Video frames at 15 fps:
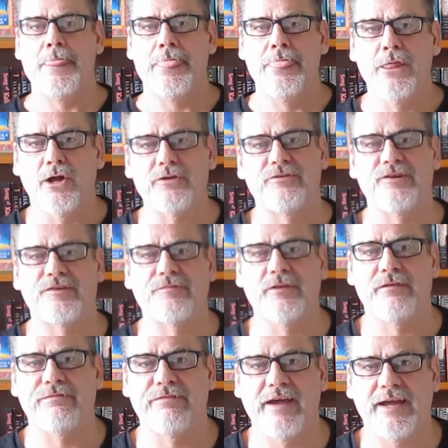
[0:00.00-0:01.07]
Not just for
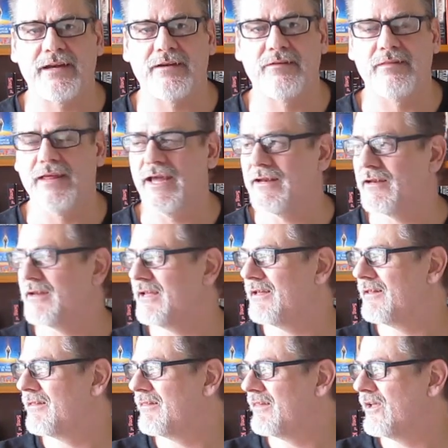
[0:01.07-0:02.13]
the fact that
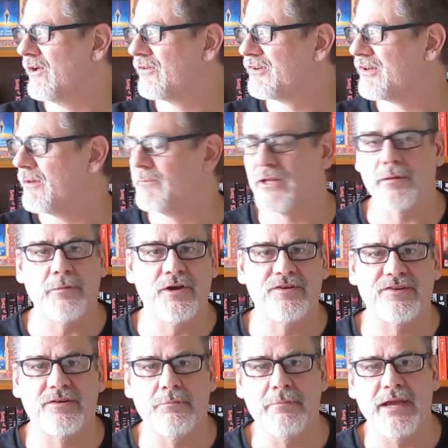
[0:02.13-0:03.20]
they are some of the
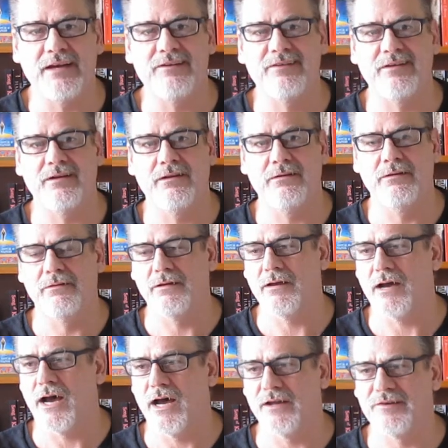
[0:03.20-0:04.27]
most demented
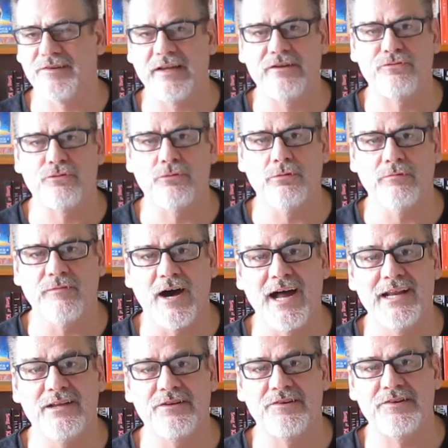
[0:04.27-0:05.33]
sexual
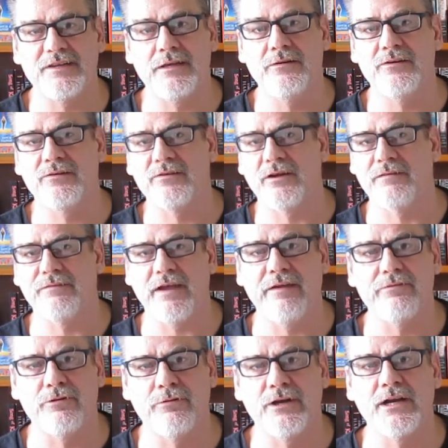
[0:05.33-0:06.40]
violence scenes that I've
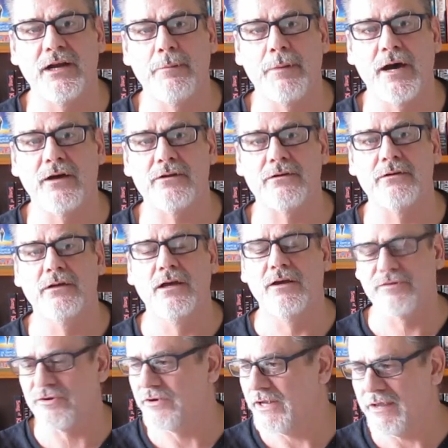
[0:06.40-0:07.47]
ever read
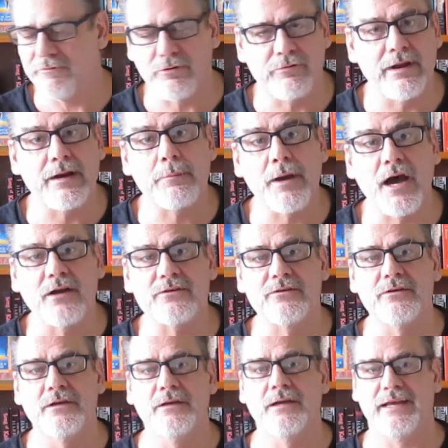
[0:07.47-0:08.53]

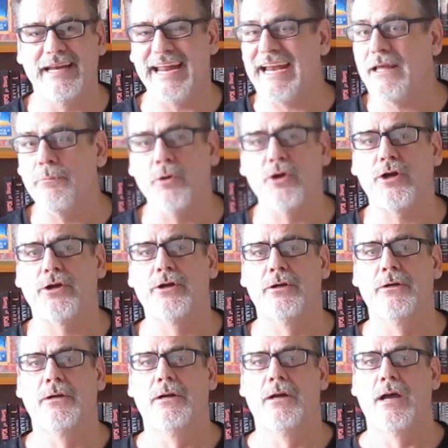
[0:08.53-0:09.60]
about in any book.
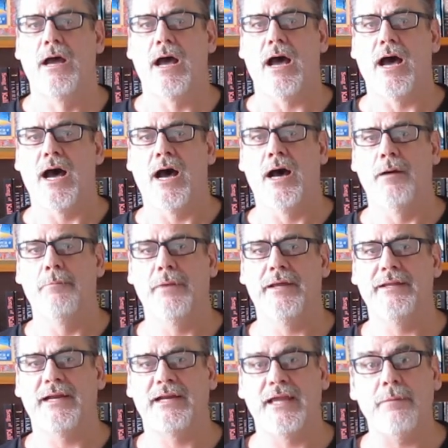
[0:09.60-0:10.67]

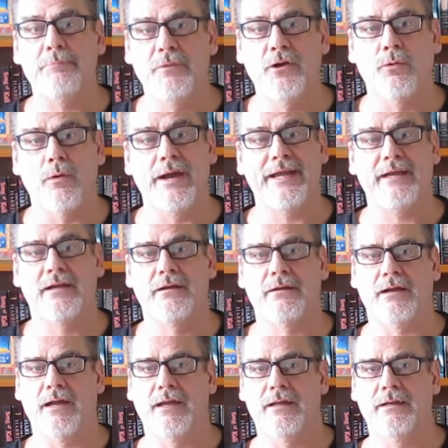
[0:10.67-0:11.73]
And that kept me awake
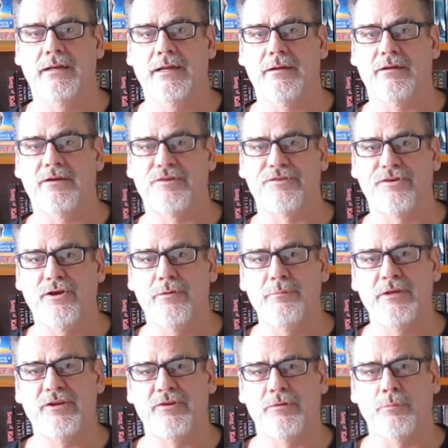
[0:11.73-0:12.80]
and disturbed
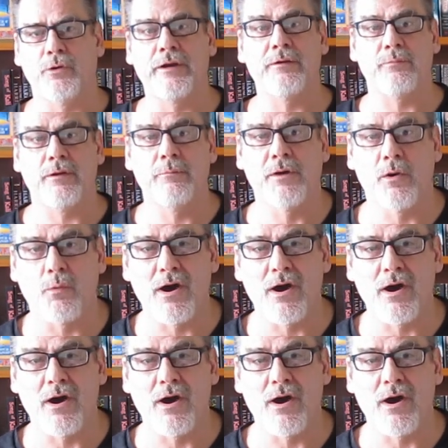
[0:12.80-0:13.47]
me to the point where my